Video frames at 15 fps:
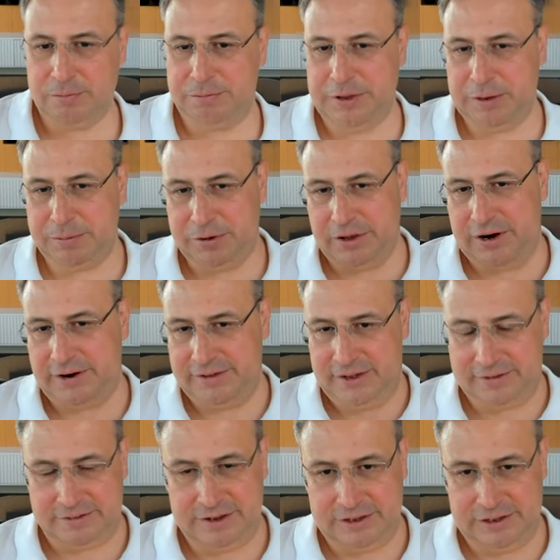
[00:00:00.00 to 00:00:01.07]
People are
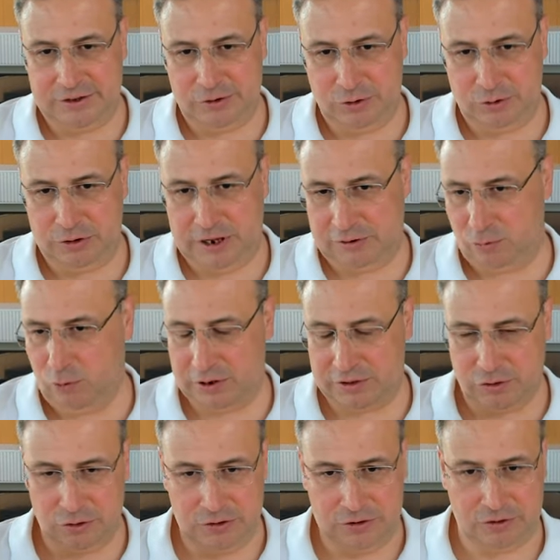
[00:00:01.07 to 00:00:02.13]
not telling you like what
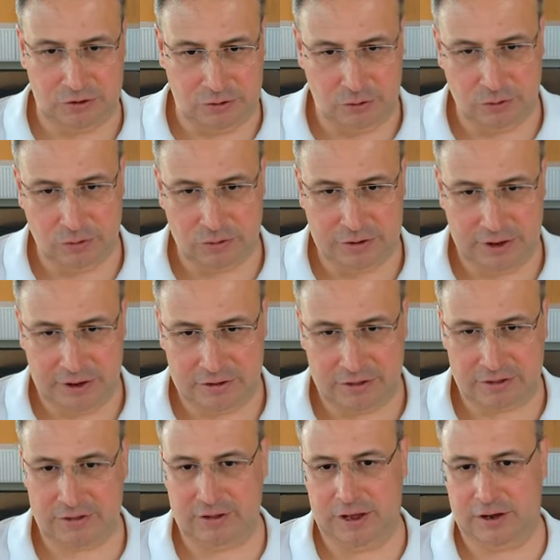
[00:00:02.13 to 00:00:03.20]
you need to do
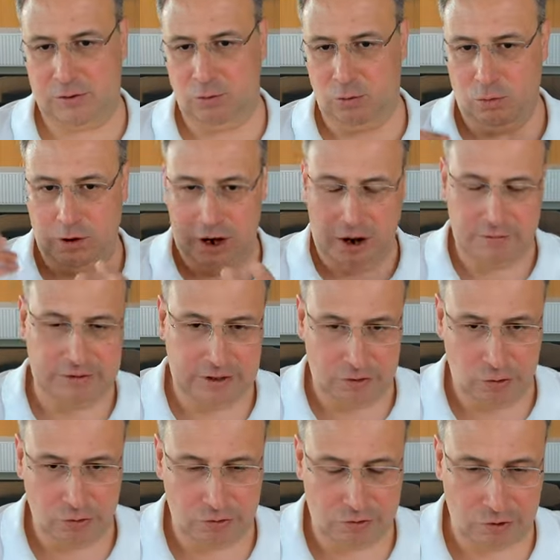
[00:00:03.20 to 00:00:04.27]
next, like how they
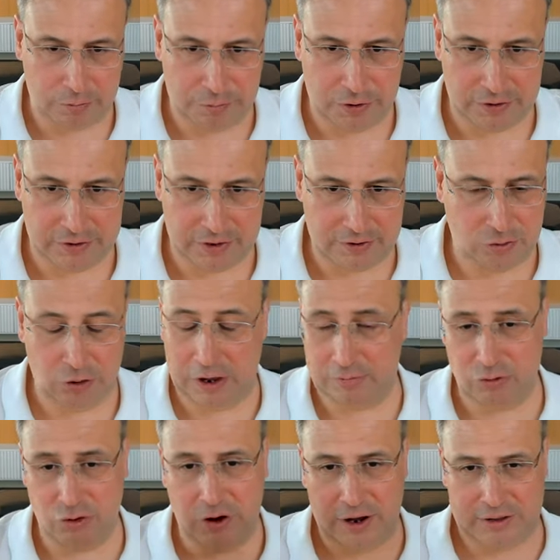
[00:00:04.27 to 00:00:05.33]
use your product. You have
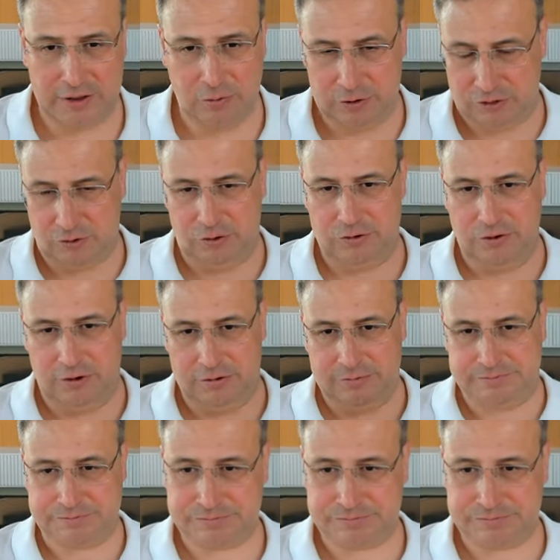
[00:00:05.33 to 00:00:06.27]
no idea what's going on,